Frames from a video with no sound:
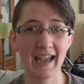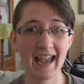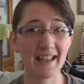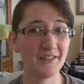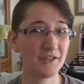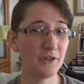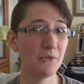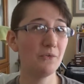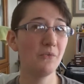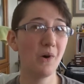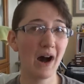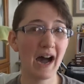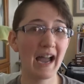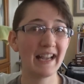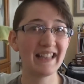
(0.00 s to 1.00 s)
as to
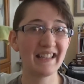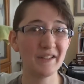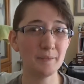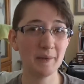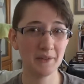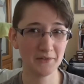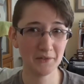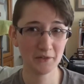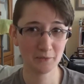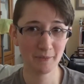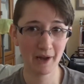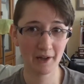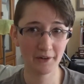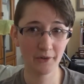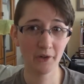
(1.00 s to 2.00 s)
why this business
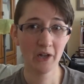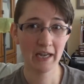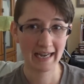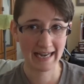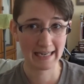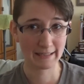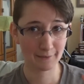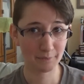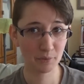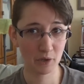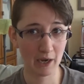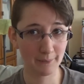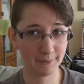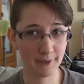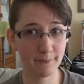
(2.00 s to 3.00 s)
model is a
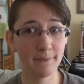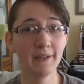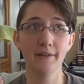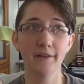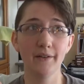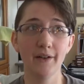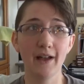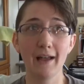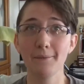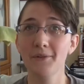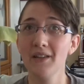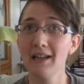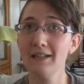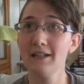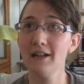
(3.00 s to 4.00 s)
problem. I'm
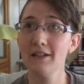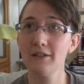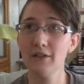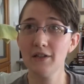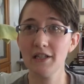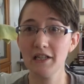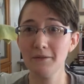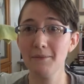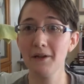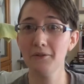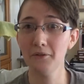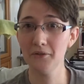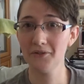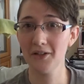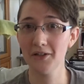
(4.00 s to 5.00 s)
signed on to the email
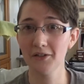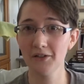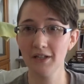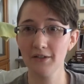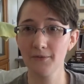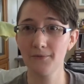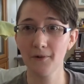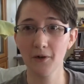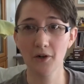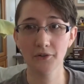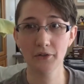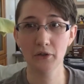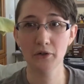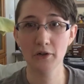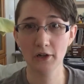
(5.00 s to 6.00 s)
newsletter list for
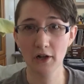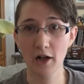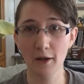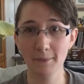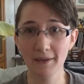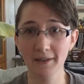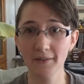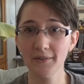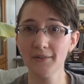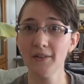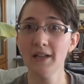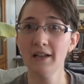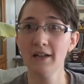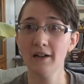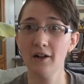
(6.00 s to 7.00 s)
Alterna
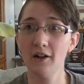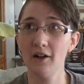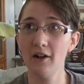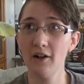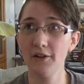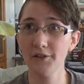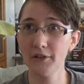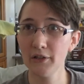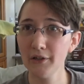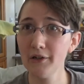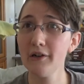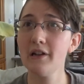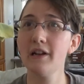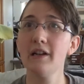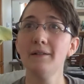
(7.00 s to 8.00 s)
Comics.
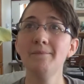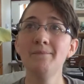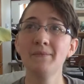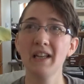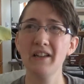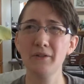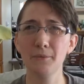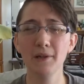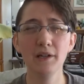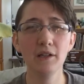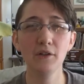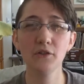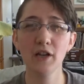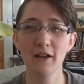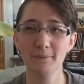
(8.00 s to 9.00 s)
Alterna is one of
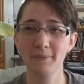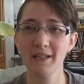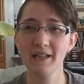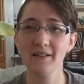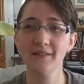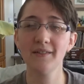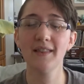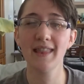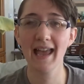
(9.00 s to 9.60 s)
those companies